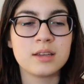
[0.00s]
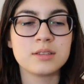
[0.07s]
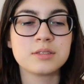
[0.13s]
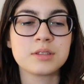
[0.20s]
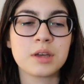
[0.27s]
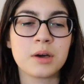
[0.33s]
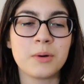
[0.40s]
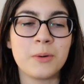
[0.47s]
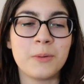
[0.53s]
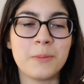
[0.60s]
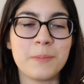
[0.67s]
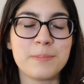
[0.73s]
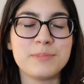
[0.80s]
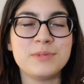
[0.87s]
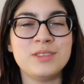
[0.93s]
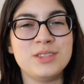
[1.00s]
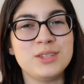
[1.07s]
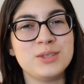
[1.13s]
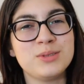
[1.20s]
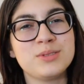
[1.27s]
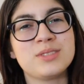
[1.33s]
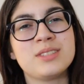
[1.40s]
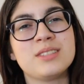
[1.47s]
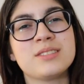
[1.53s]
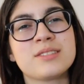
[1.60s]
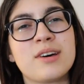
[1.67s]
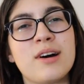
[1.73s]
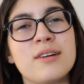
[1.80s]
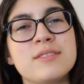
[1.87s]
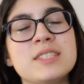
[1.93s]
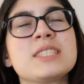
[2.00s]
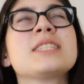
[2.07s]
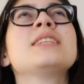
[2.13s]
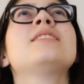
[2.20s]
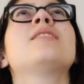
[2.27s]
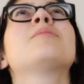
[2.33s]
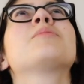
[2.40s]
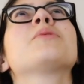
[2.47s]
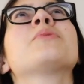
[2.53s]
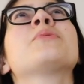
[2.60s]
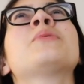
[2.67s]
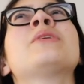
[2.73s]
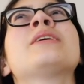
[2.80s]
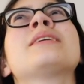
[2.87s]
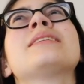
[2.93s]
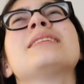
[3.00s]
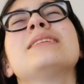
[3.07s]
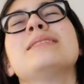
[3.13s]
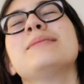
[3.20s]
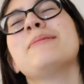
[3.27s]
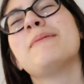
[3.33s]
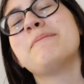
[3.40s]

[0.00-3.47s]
So Newt's is obviously number one.